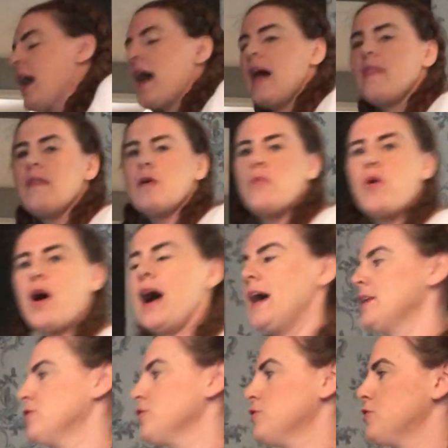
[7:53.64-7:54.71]
And then what I
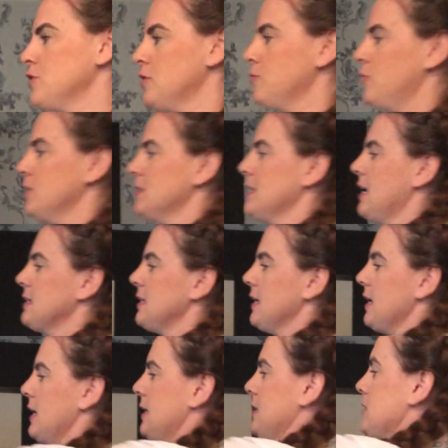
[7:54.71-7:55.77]
just do, because he has
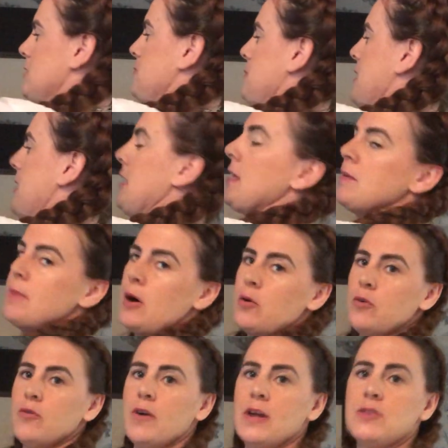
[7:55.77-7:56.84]
like a little smirky
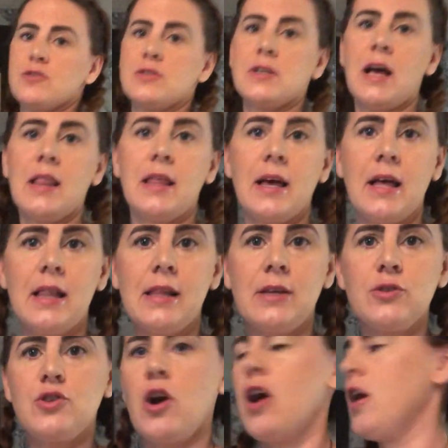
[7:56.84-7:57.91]
mouth, I just get like a little
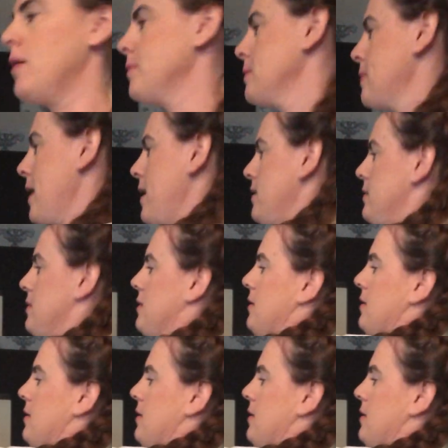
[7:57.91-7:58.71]
Sharpie pen